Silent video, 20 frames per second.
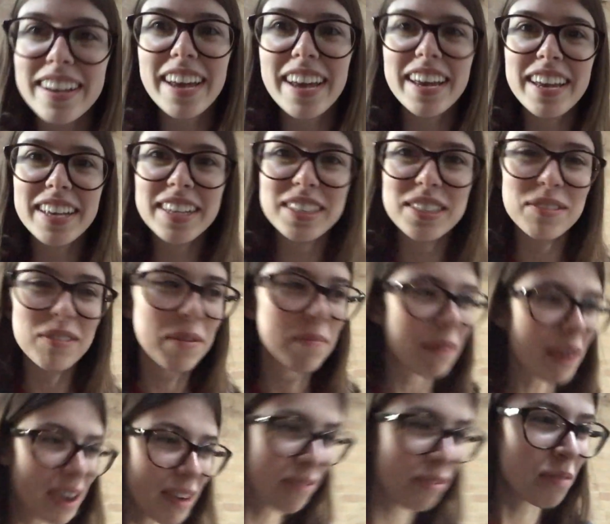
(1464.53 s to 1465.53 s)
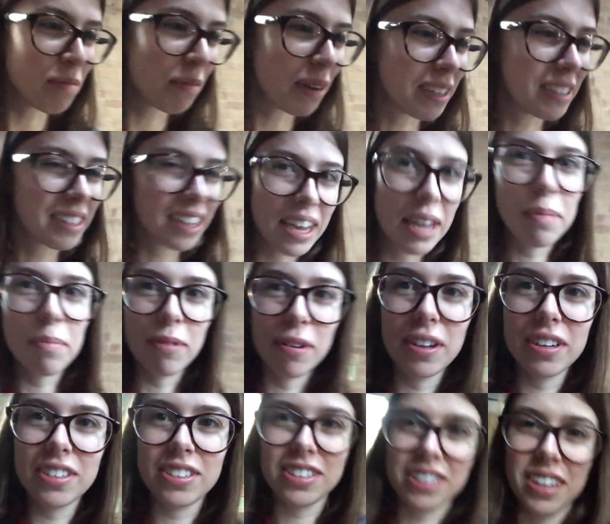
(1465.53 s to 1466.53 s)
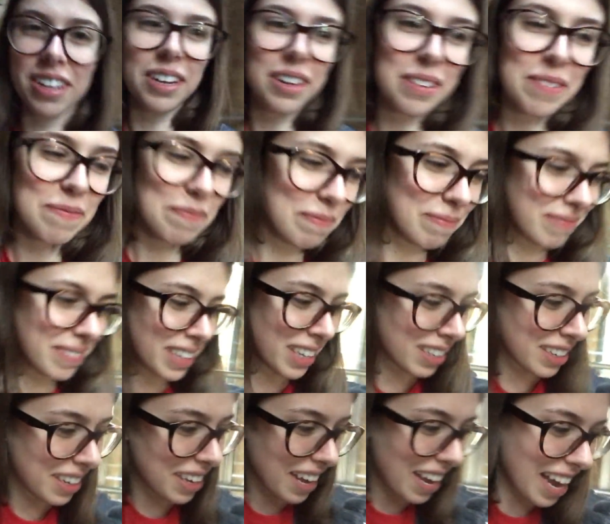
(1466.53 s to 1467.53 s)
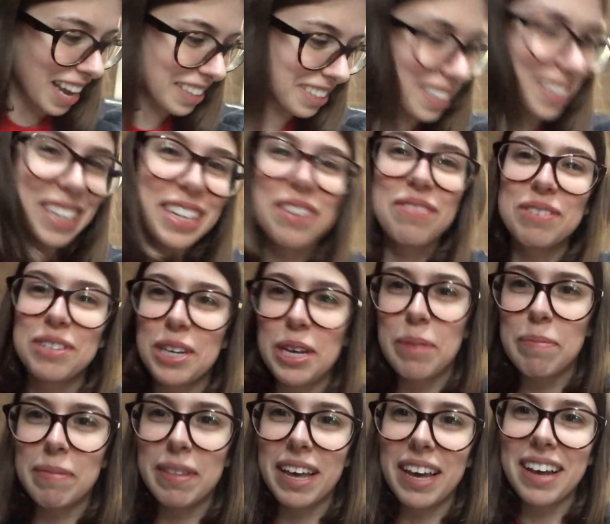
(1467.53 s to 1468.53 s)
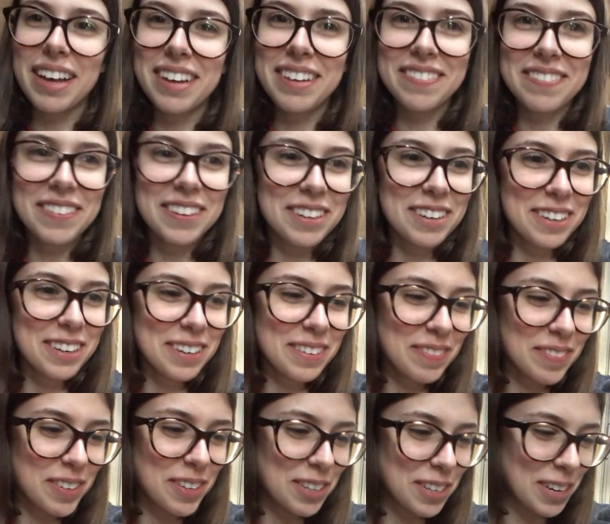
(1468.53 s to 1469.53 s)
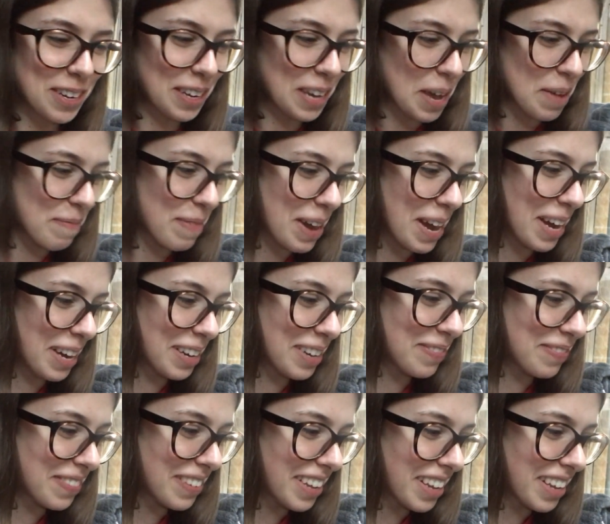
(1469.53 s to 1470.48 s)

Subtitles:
Okay, so I'm back from West Cambridge. Had to leave Tim there, you know, couldn't get back.